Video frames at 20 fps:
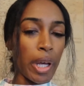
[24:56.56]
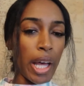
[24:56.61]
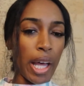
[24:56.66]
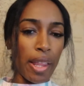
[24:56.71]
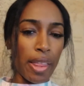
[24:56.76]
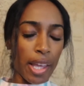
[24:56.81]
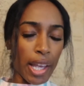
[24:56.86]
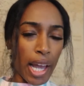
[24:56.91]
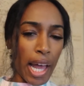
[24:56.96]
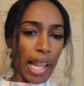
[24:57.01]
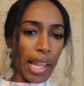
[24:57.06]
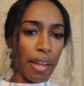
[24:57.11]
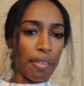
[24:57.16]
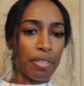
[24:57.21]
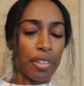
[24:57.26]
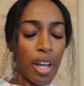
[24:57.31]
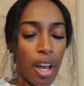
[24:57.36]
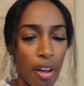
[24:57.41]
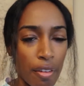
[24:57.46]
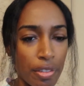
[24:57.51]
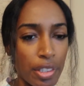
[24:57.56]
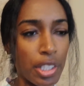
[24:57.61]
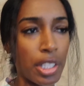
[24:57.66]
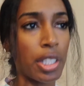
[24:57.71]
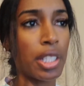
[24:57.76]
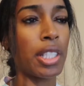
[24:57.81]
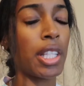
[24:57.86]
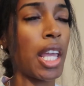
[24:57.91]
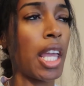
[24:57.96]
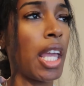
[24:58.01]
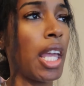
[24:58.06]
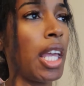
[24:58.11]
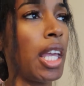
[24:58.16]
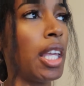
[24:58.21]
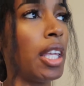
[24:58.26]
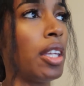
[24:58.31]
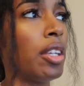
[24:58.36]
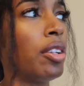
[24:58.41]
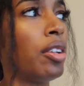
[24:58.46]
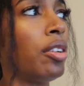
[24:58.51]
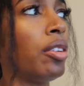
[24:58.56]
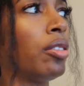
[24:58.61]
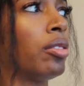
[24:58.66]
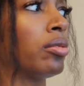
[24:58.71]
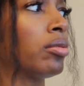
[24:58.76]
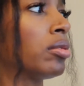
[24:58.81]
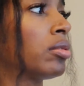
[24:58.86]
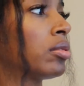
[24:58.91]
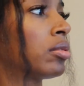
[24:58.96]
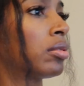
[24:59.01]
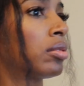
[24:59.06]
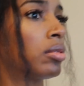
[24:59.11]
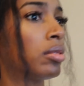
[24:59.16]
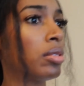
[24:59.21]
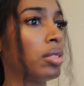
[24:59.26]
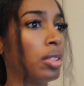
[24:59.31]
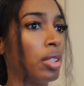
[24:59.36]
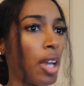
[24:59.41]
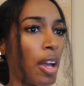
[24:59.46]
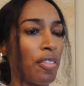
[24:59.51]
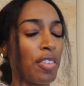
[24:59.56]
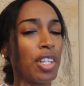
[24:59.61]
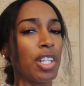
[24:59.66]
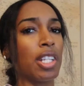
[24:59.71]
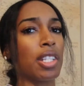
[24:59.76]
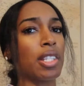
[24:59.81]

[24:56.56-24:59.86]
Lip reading: I think I left off just saying, you know, you have to